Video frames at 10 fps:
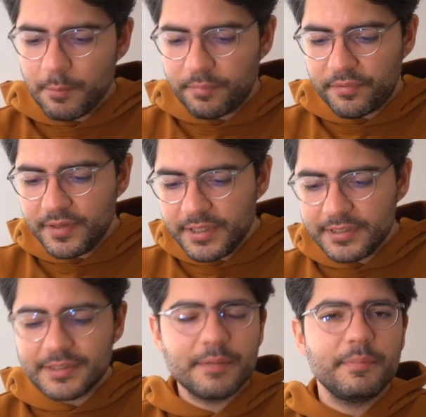
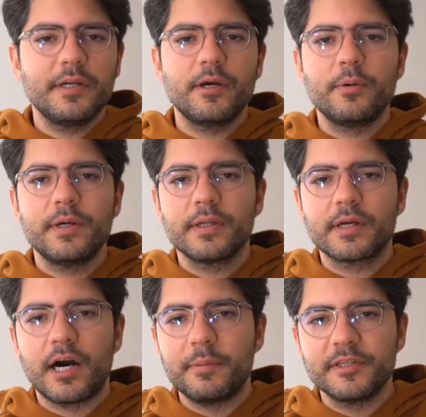please let me know in the
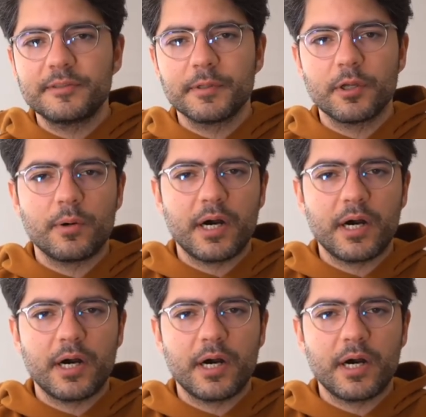comments below.